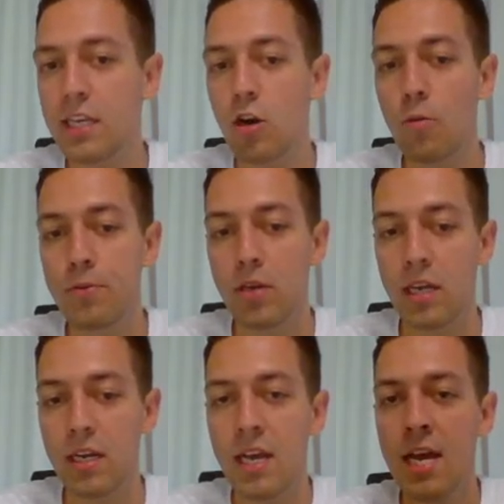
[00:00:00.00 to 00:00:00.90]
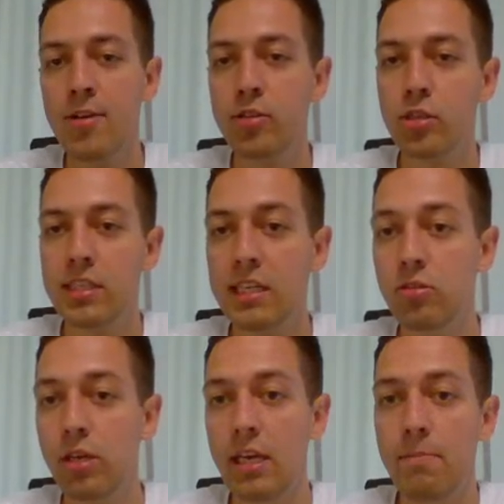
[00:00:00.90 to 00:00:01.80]
I hope you can
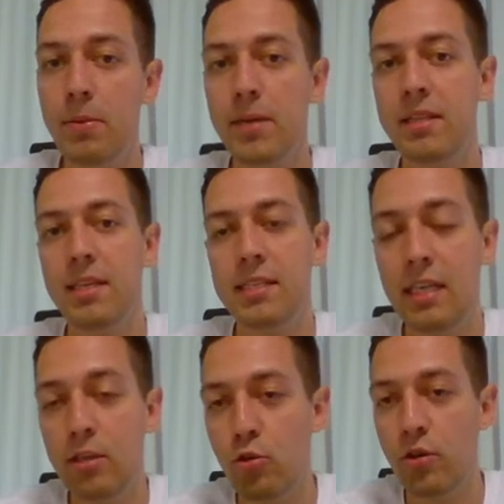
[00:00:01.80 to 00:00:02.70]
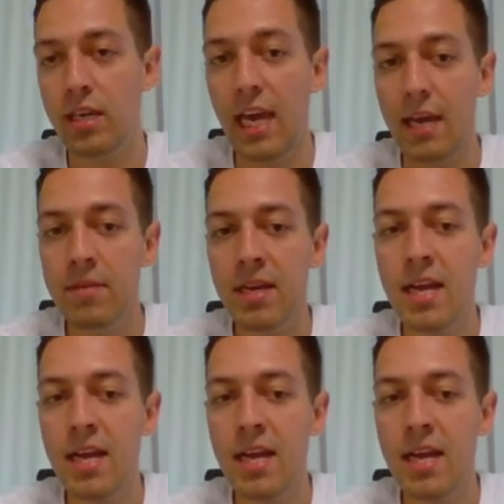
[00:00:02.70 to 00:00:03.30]
successfully implement this into your game.